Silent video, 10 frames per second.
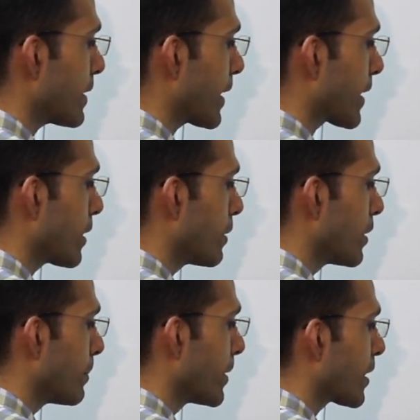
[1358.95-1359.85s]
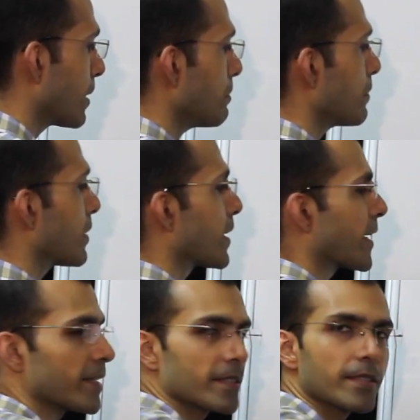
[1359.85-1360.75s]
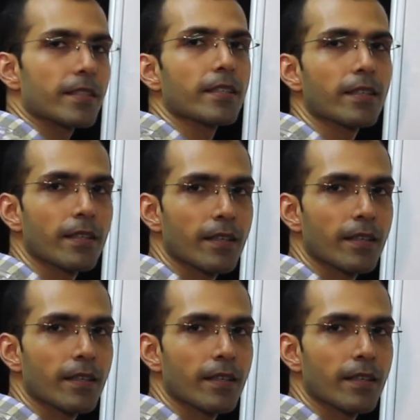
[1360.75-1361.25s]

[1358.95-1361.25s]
angle will become 90.